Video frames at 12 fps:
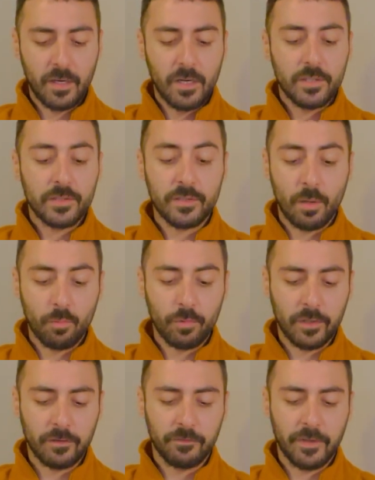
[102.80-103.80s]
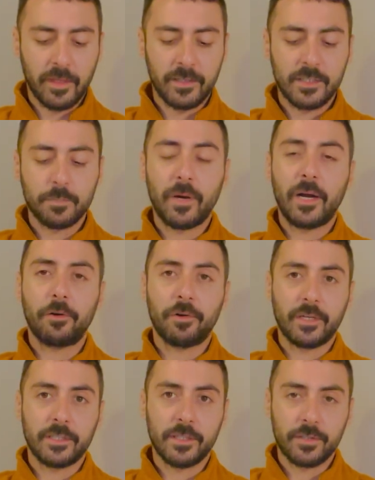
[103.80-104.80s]
Someone with
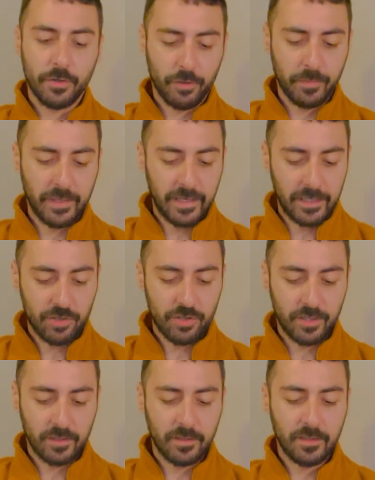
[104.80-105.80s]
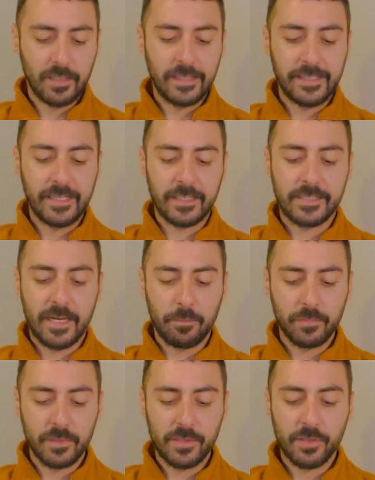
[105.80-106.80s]
inspiring determination, leading
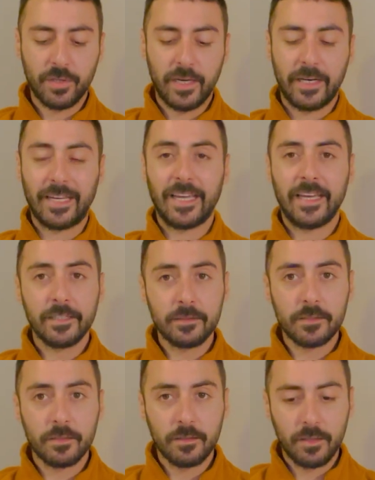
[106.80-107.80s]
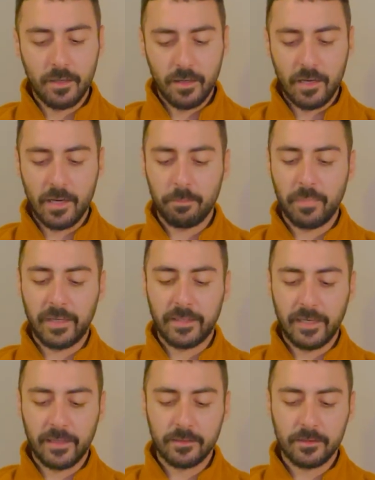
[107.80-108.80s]
them to getting it and by
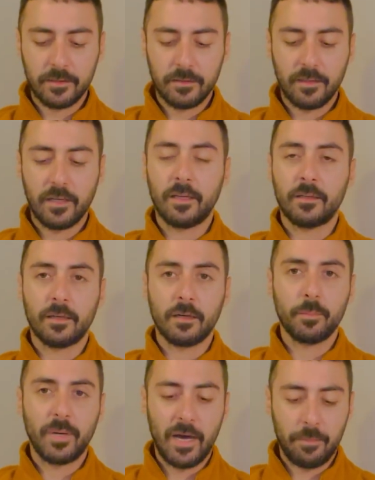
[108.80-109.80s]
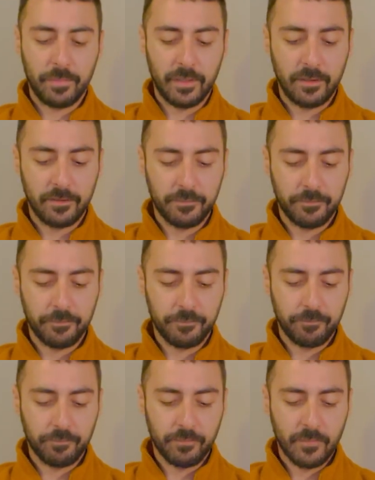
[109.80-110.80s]
that ending up happy.
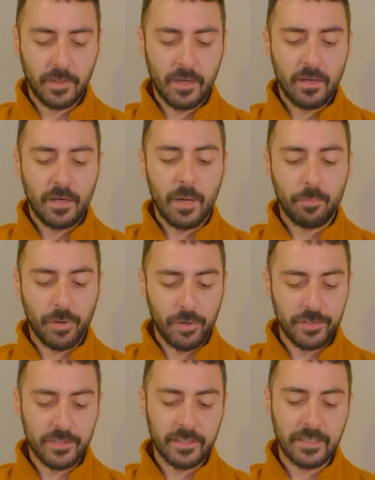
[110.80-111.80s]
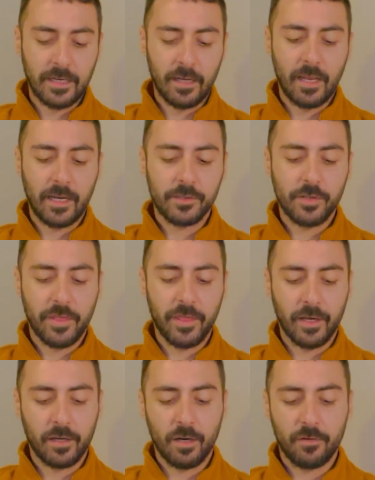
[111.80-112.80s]
A person that I like to
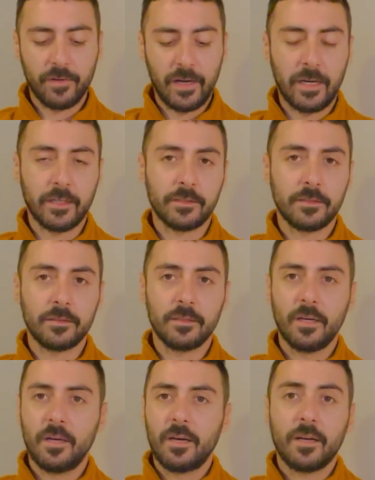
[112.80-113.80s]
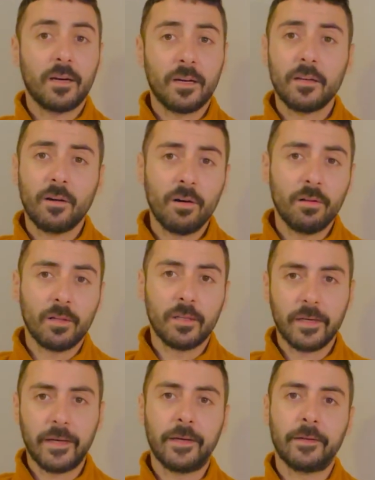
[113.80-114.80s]
think of as got it all
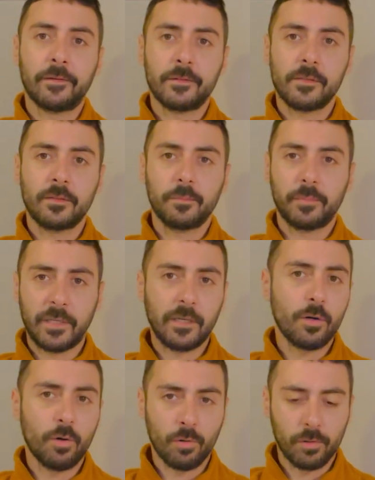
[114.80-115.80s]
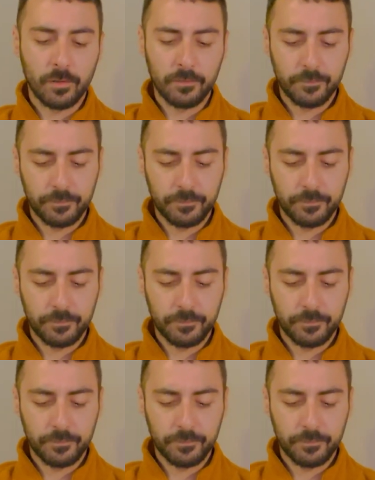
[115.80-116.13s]
and being whole.